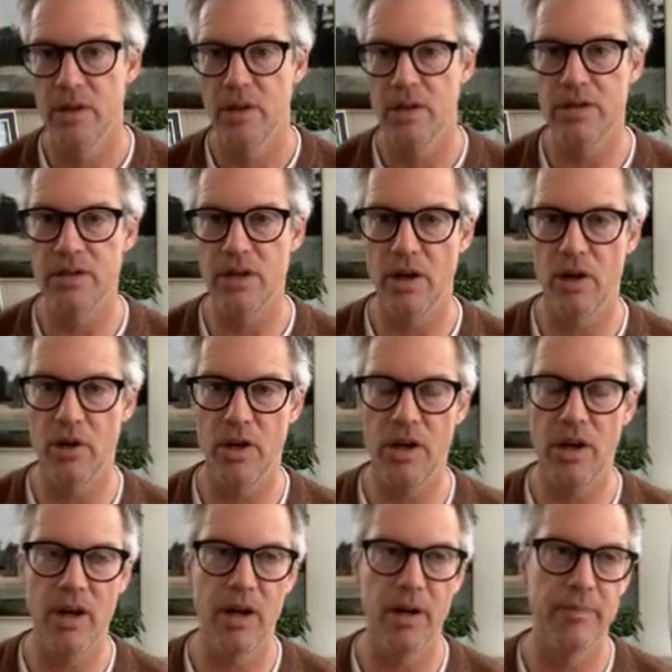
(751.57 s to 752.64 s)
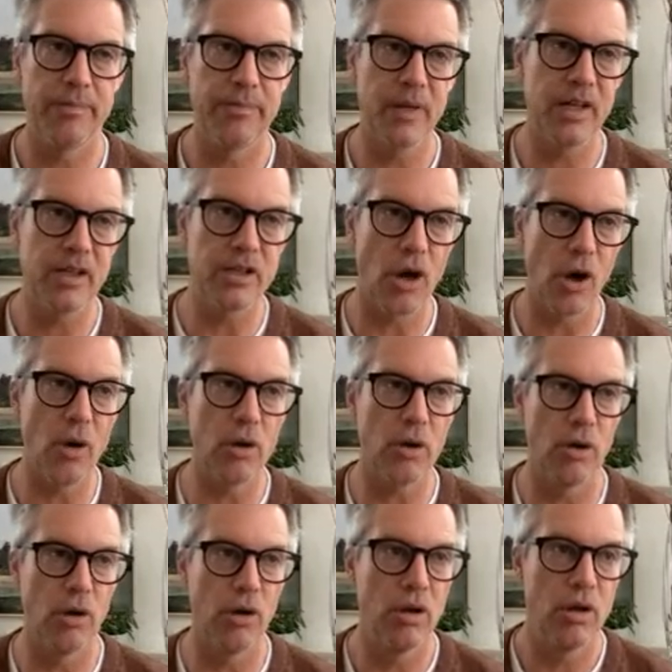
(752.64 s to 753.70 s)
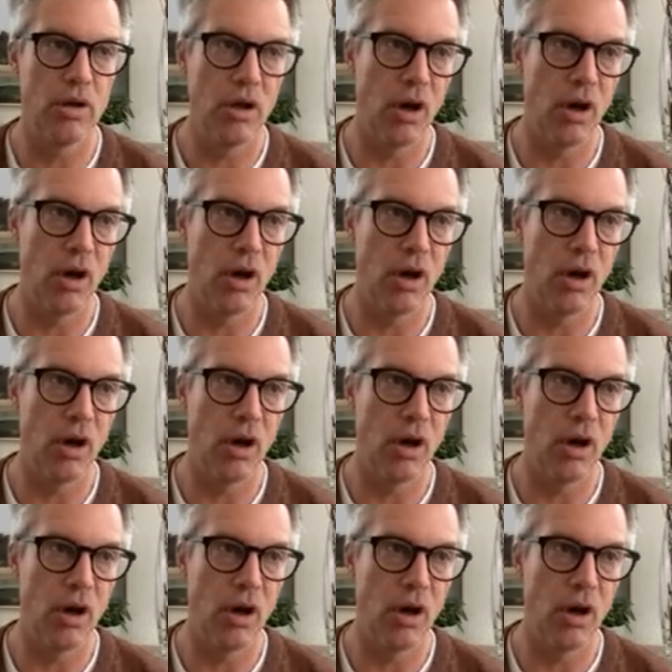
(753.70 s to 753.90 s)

So in total,